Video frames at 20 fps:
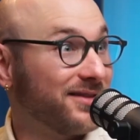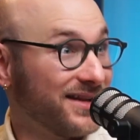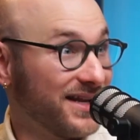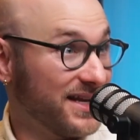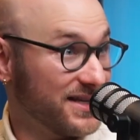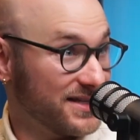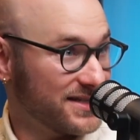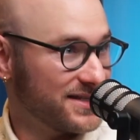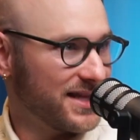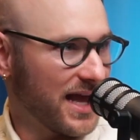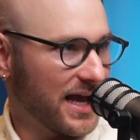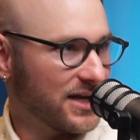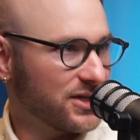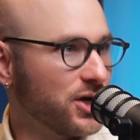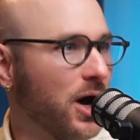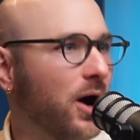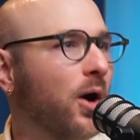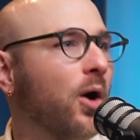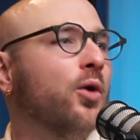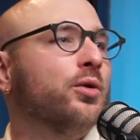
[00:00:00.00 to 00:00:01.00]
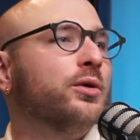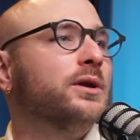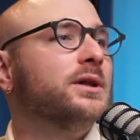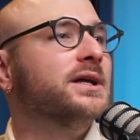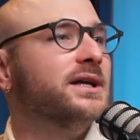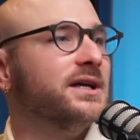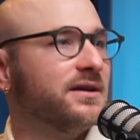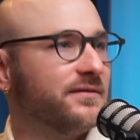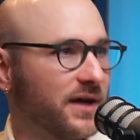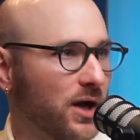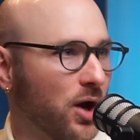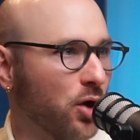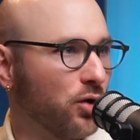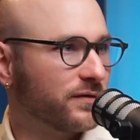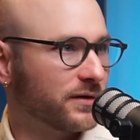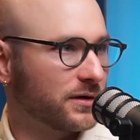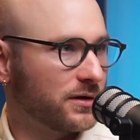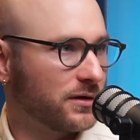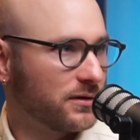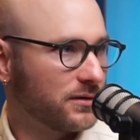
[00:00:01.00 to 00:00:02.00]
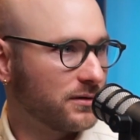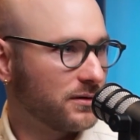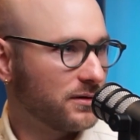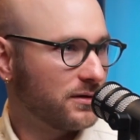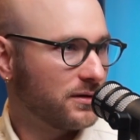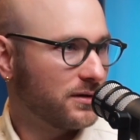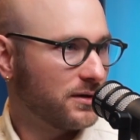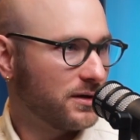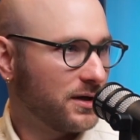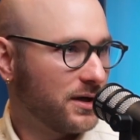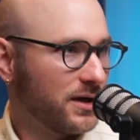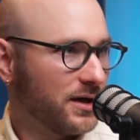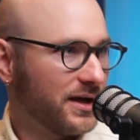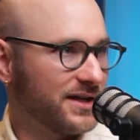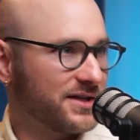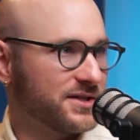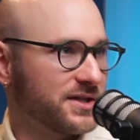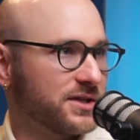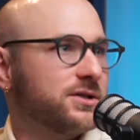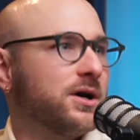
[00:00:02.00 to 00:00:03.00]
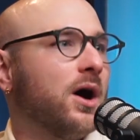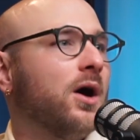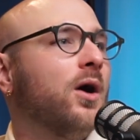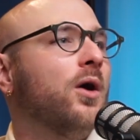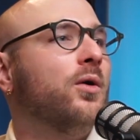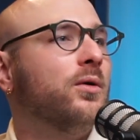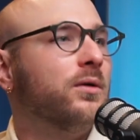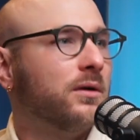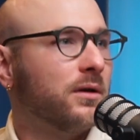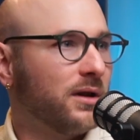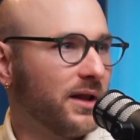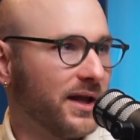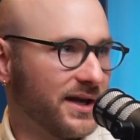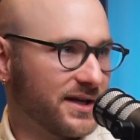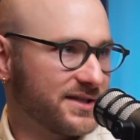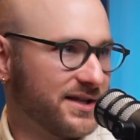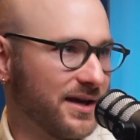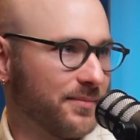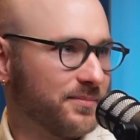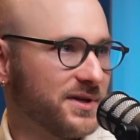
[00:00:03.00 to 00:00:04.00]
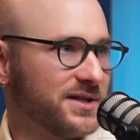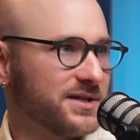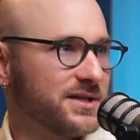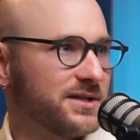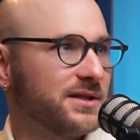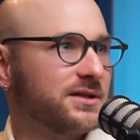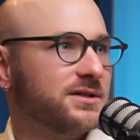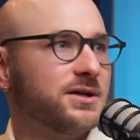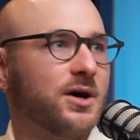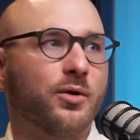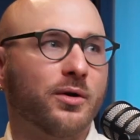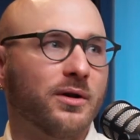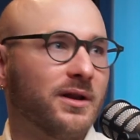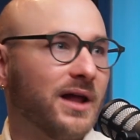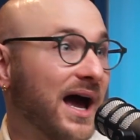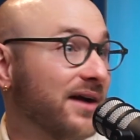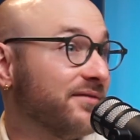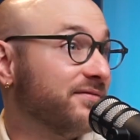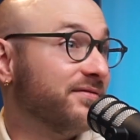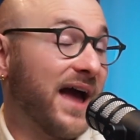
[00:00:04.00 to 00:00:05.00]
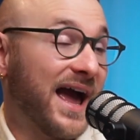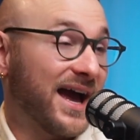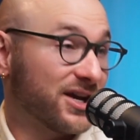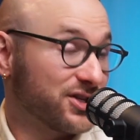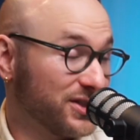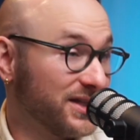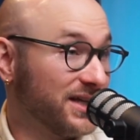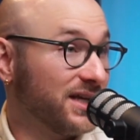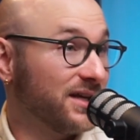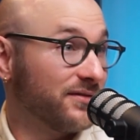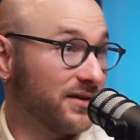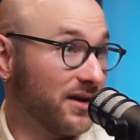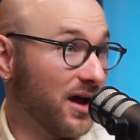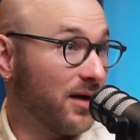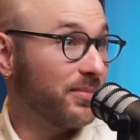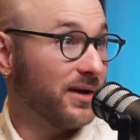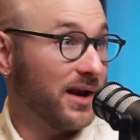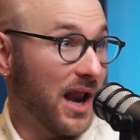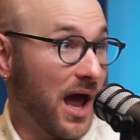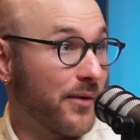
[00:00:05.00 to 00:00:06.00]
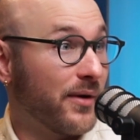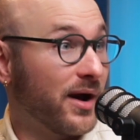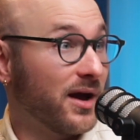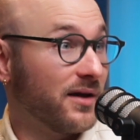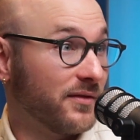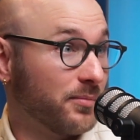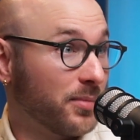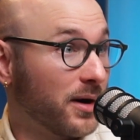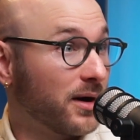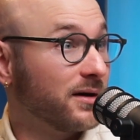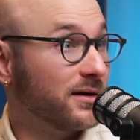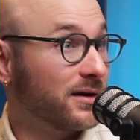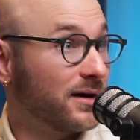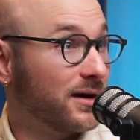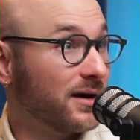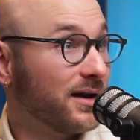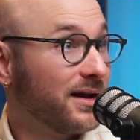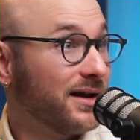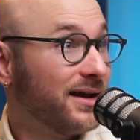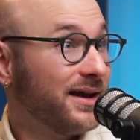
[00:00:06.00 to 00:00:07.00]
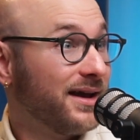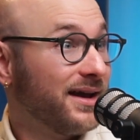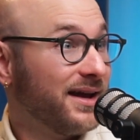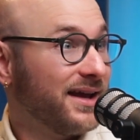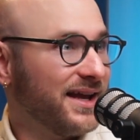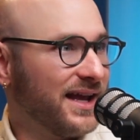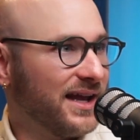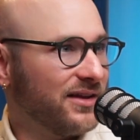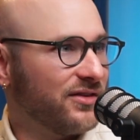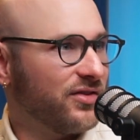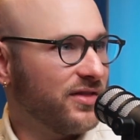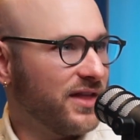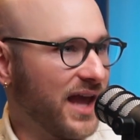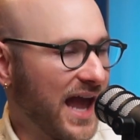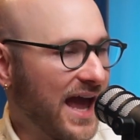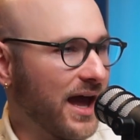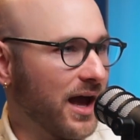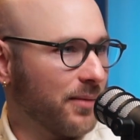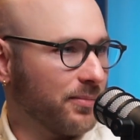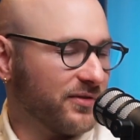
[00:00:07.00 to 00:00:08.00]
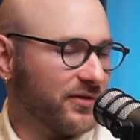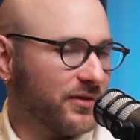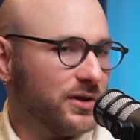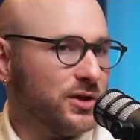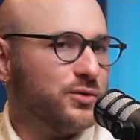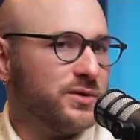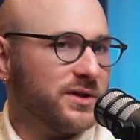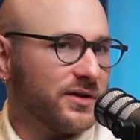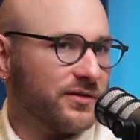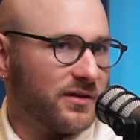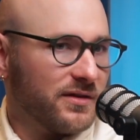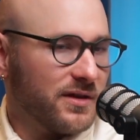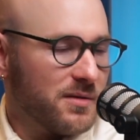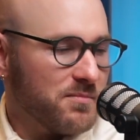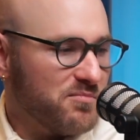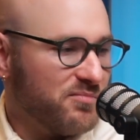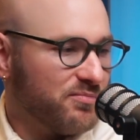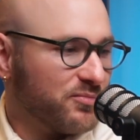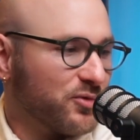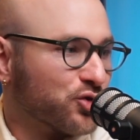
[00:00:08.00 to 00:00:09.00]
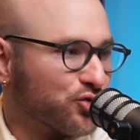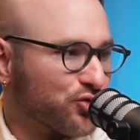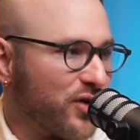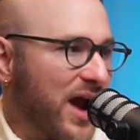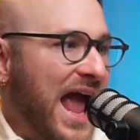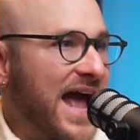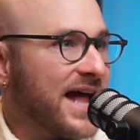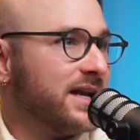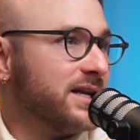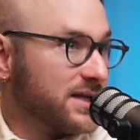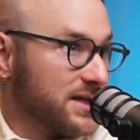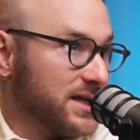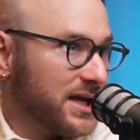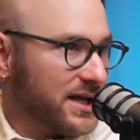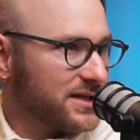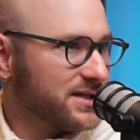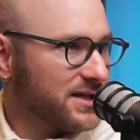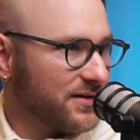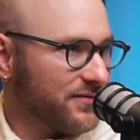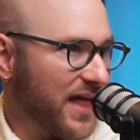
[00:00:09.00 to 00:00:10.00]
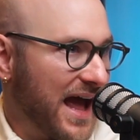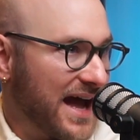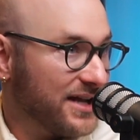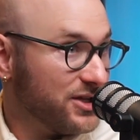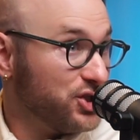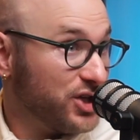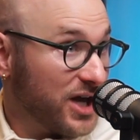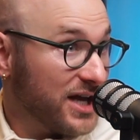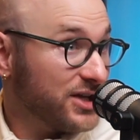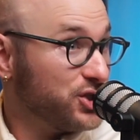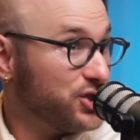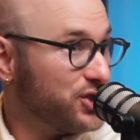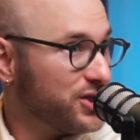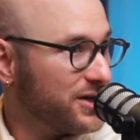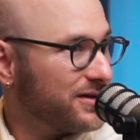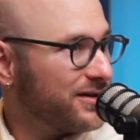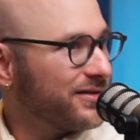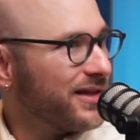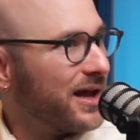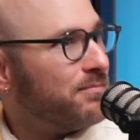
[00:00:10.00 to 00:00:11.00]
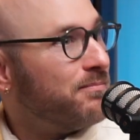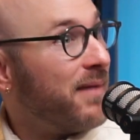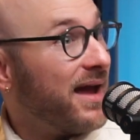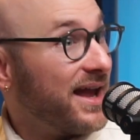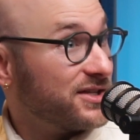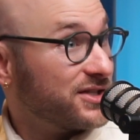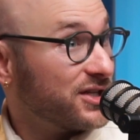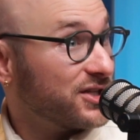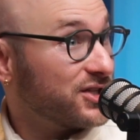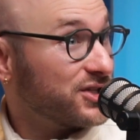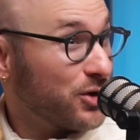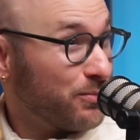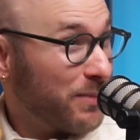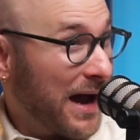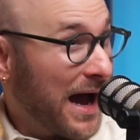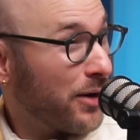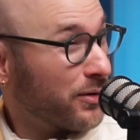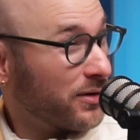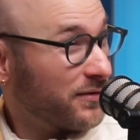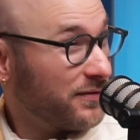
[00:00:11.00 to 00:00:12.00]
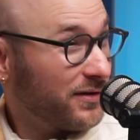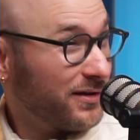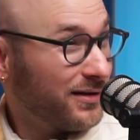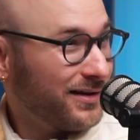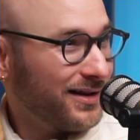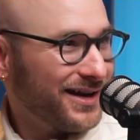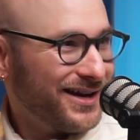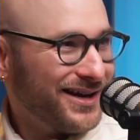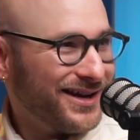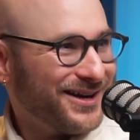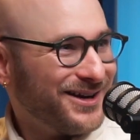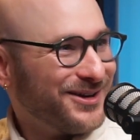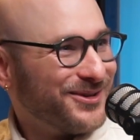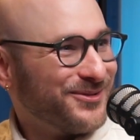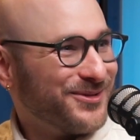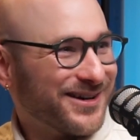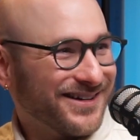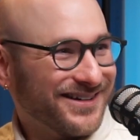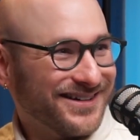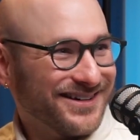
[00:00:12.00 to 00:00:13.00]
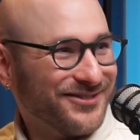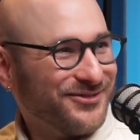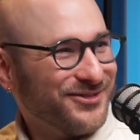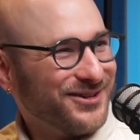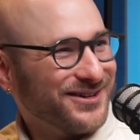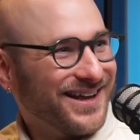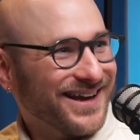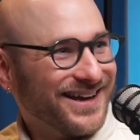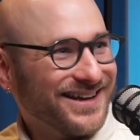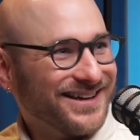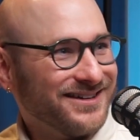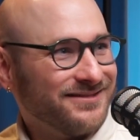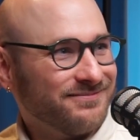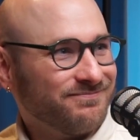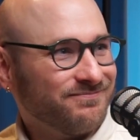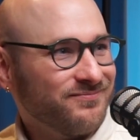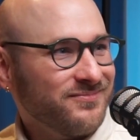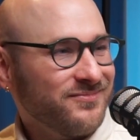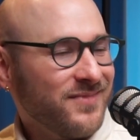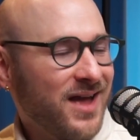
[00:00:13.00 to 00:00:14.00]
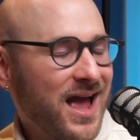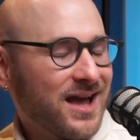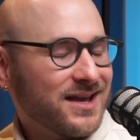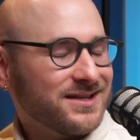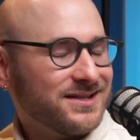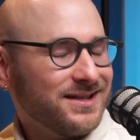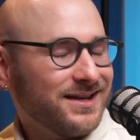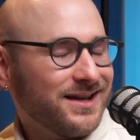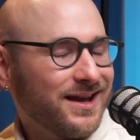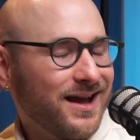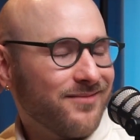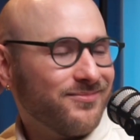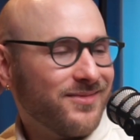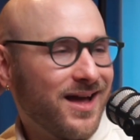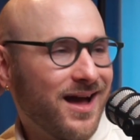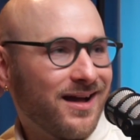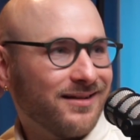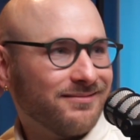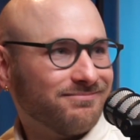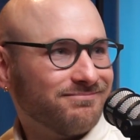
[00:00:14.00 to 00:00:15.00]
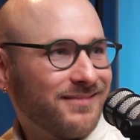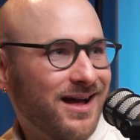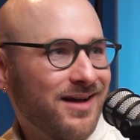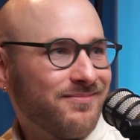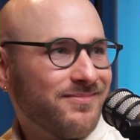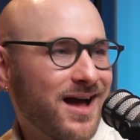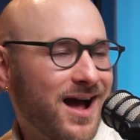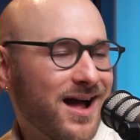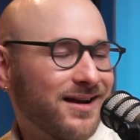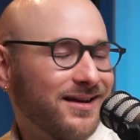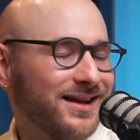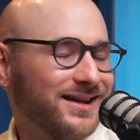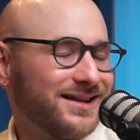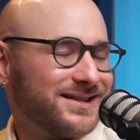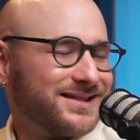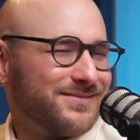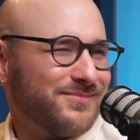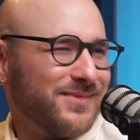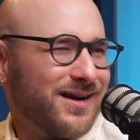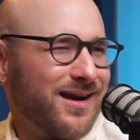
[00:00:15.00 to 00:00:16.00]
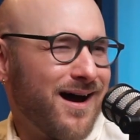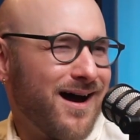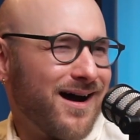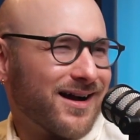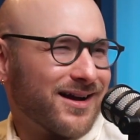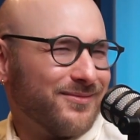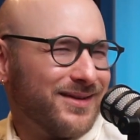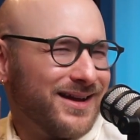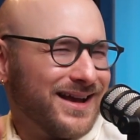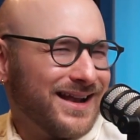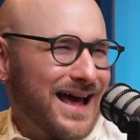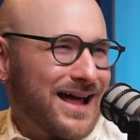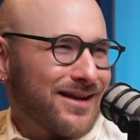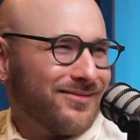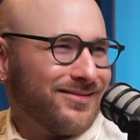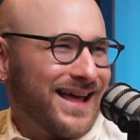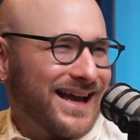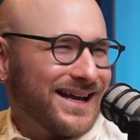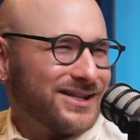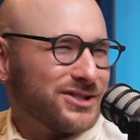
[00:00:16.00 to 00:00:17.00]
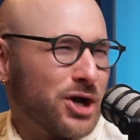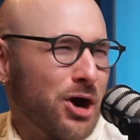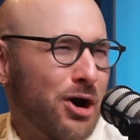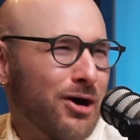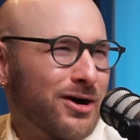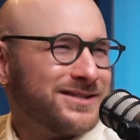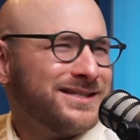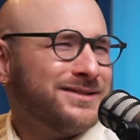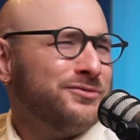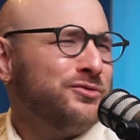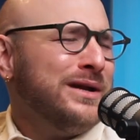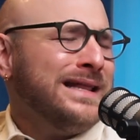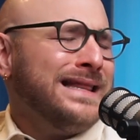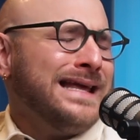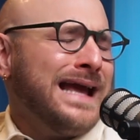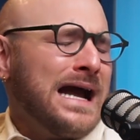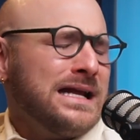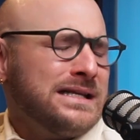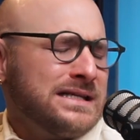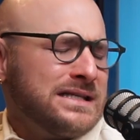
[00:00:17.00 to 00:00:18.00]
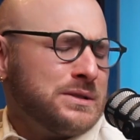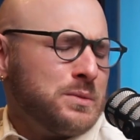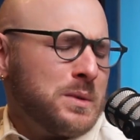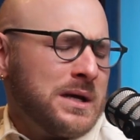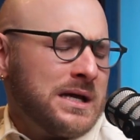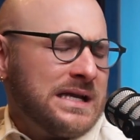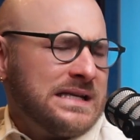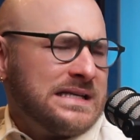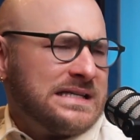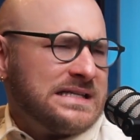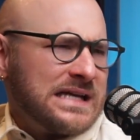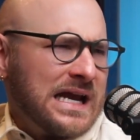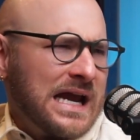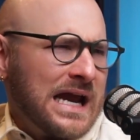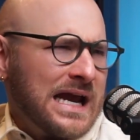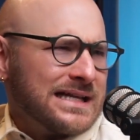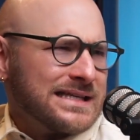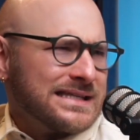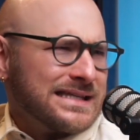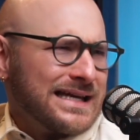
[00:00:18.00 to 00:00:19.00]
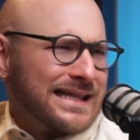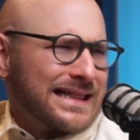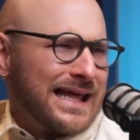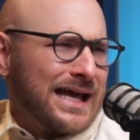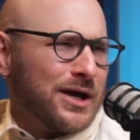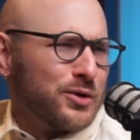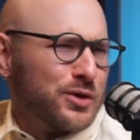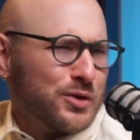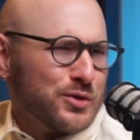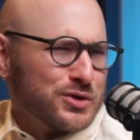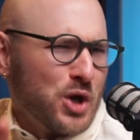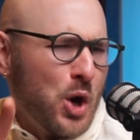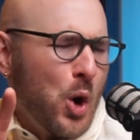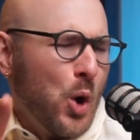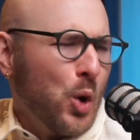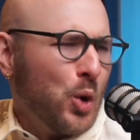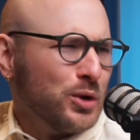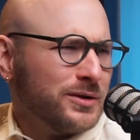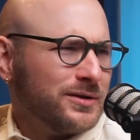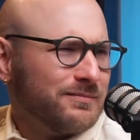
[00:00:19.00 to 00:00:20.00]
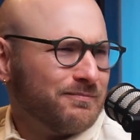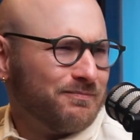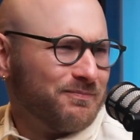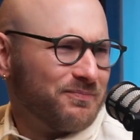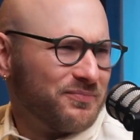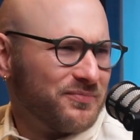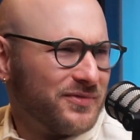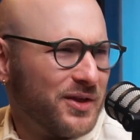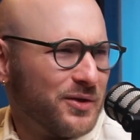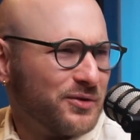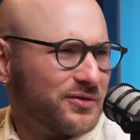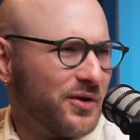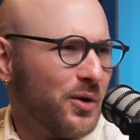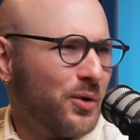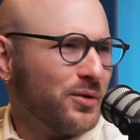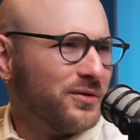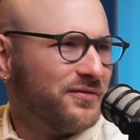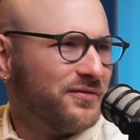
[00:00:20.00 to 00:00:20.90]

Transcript: it is that total giving over. Yeah. It's the total acceptance and the total I've actually given up and now I have a partner it's the absoluteness and the grandness of that gesture that makes right. it so powerful. Where if you're like, actually i'm not i'm not into monogamy and i don't like dogs and really i just want to dance like those old those old